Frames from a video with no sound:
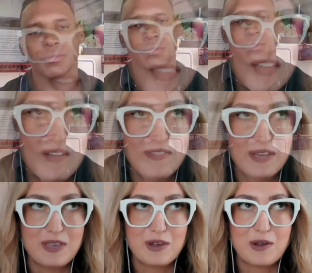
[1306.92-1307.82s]
I love
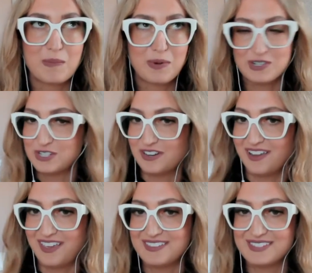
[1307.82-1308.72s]
that you're pushing
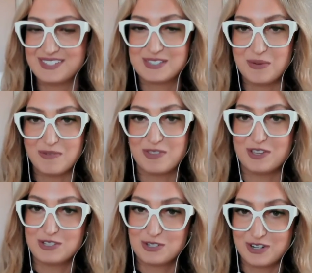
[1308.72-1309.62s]
against some of
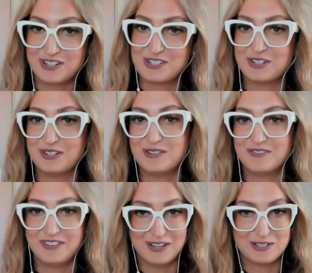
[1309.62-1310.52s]
the traditional
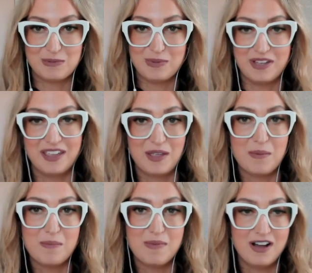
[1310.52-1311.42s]
financial planning
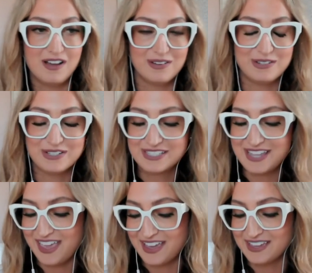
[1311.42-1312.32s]
models
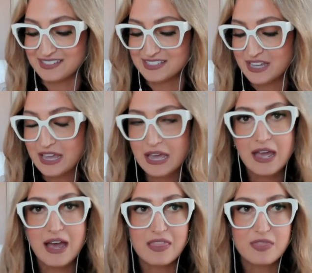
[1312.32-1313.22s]
and
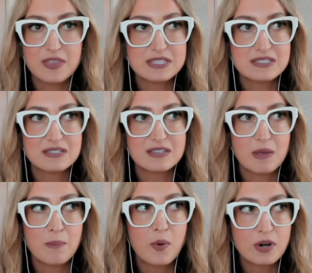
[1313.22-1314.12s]
this
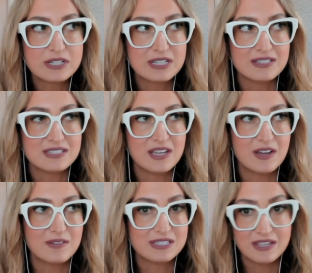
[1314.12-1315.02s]
importance
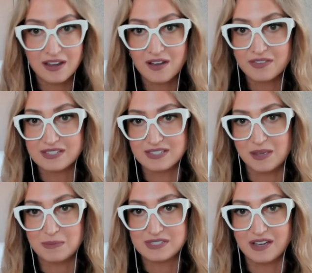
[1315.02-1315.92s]
of sitting on the
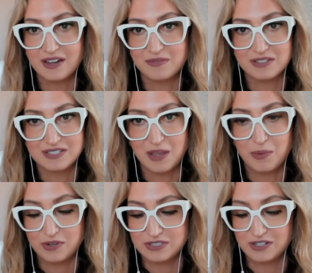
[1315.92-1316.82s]
same side of the
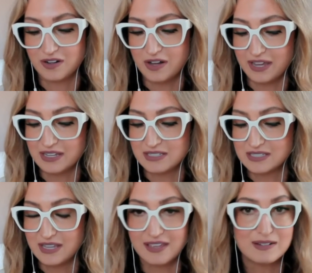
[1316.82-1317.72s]
table as your
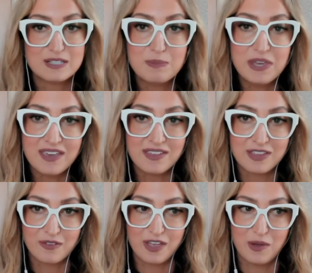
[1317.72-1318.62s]
clients and speaking
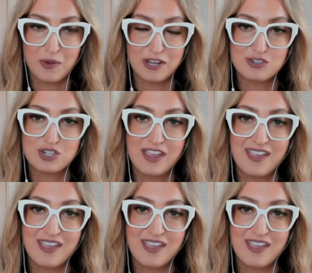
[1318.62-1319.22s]
their language.